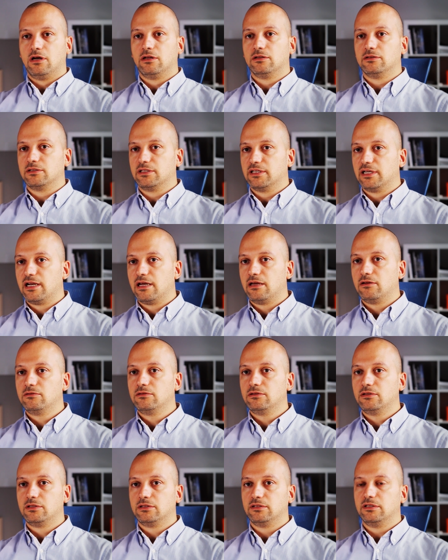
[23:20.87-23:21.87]
on the
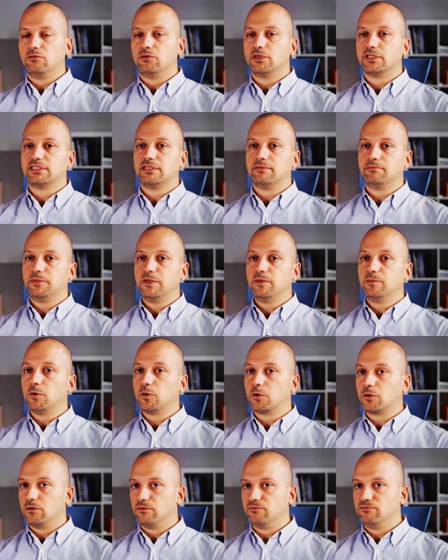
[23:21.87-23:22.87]
ground. There were some
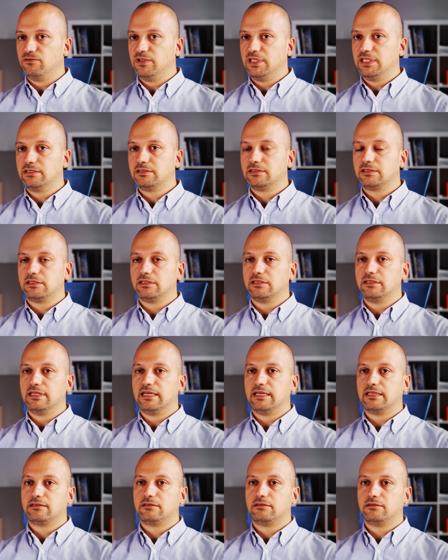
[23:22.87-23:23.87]
people convinced
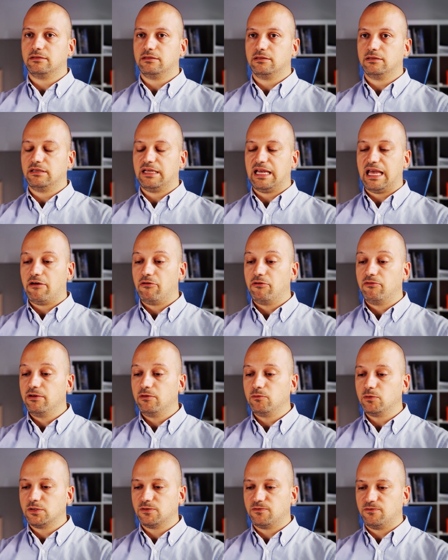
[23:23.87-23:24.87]
that uh,
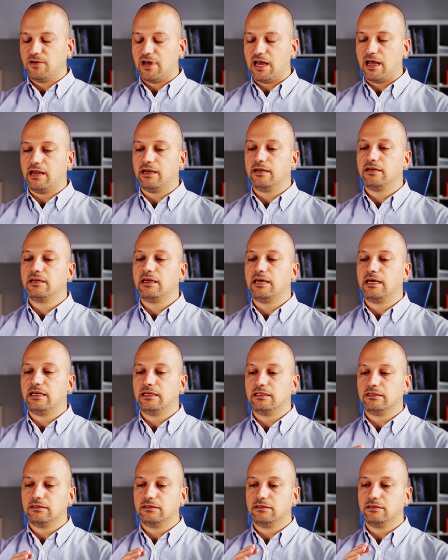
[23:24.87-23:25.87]
everything was fine
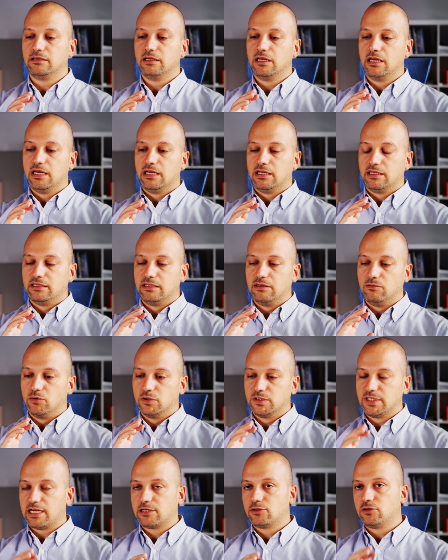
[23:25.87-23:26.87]
and there
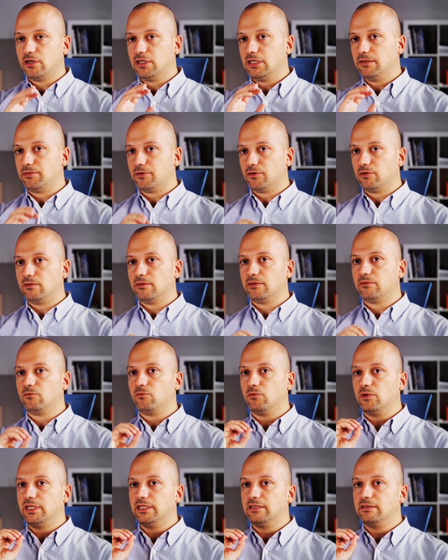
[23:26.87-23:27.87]
was actually a
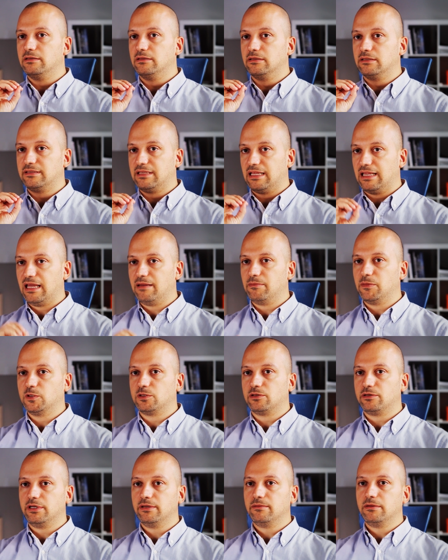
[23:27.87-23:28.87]
problem with the
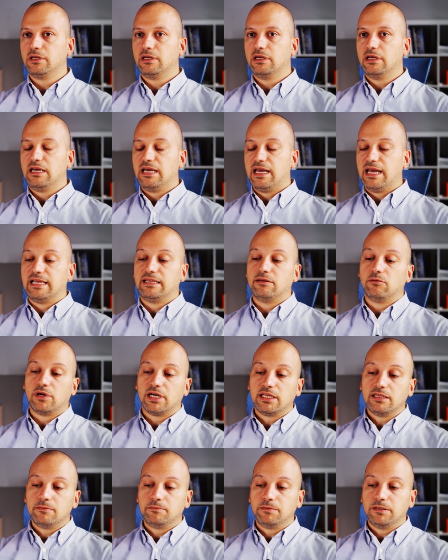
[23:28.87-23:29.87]
telemetry. And there
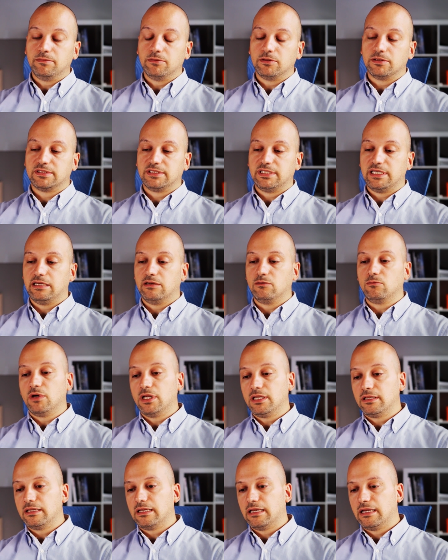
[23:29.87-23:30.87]
were other people saying,
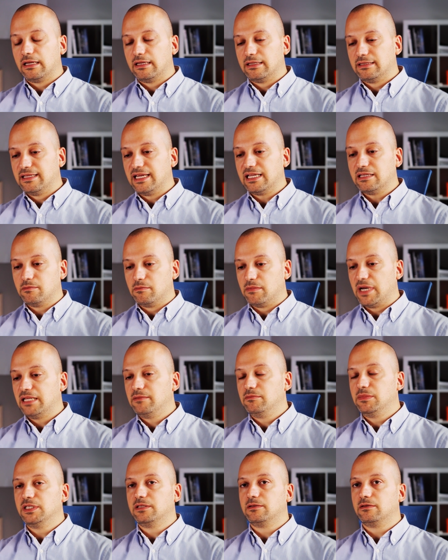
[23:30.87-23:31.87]
well, that
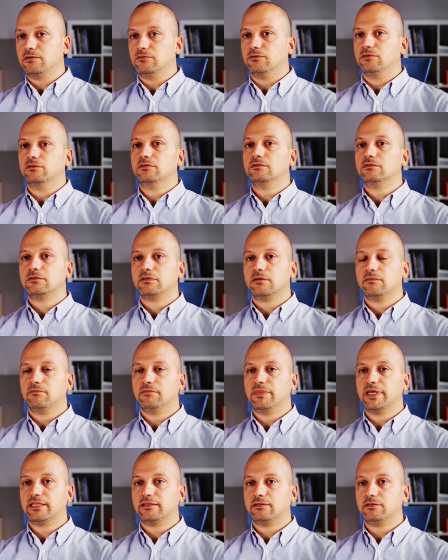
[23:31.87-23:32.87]
might be true,
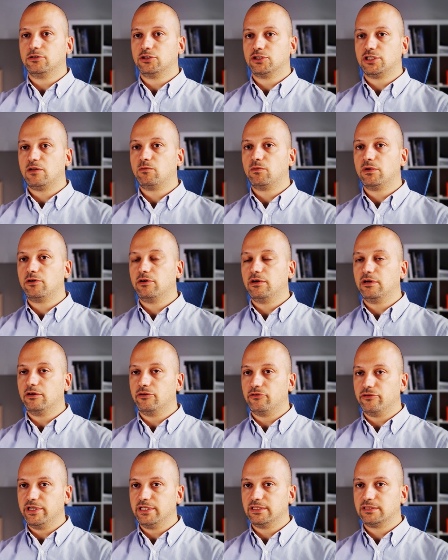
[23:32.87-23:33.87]
but uh, shall we
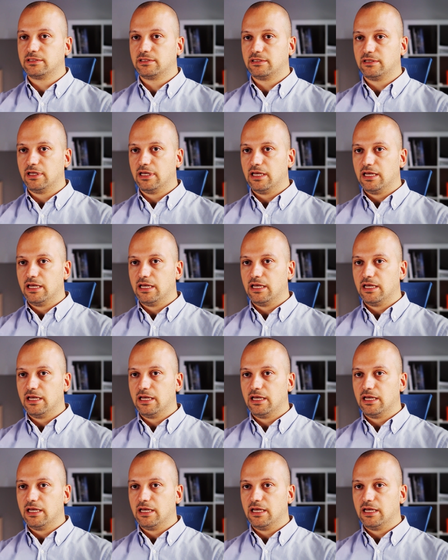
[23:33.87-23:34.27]
really risk